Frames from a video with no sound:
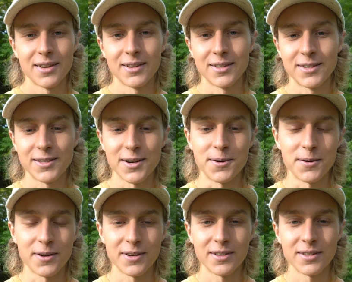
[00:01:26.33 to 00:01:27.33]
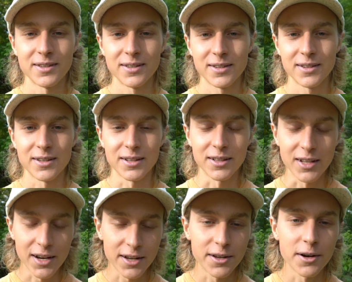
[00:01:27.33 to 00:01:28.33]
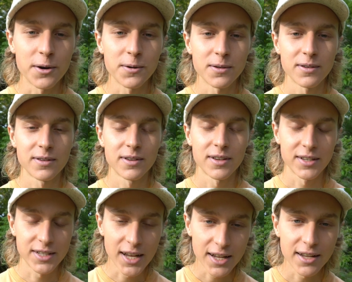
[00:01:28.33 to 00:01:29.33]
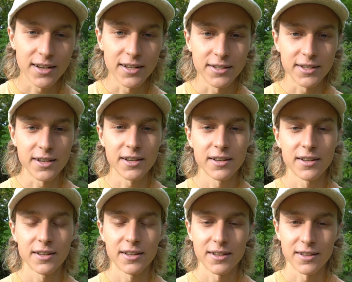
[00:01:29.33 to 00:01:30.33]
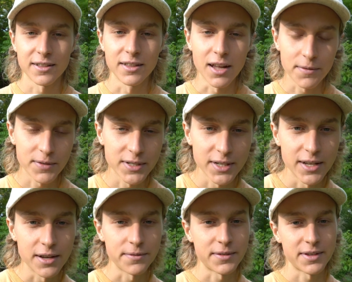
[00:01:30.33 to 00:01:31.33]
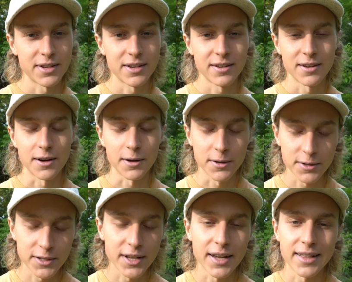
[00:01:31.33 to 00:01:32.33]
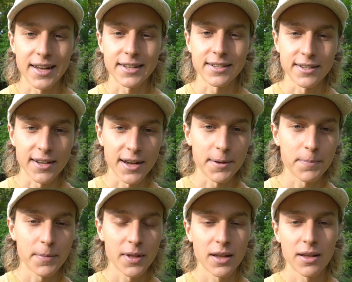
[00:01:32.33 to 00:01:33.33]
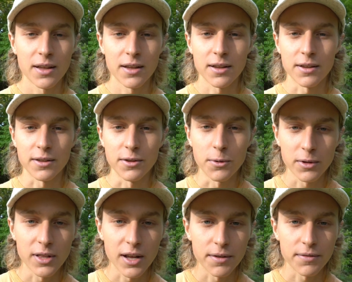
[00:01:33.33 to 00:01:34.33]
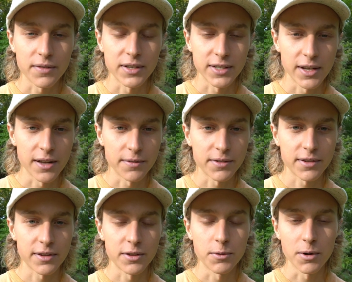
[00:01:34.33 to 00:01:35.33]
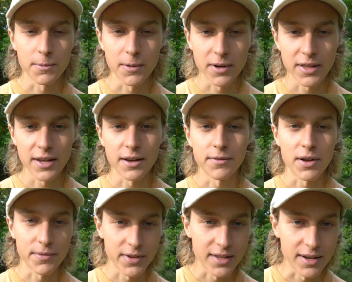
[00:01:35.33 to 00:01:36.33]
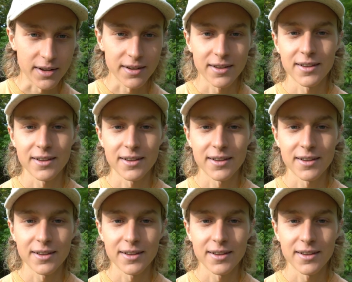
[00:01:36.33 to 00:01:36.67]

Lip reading: So, let it go, take it easy. Life is a gift. Understand that today. Your life is a gift. You are worthy of everything.